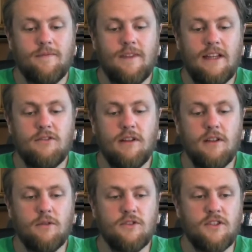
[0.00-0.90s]
That
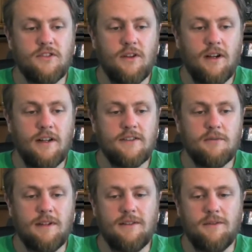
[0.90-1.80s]
trailer was just
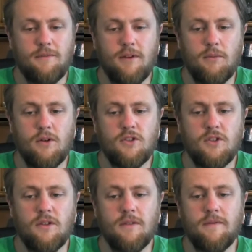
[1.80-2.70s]
awesome and
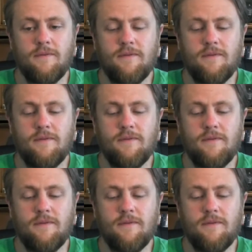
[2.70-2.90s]
emotional.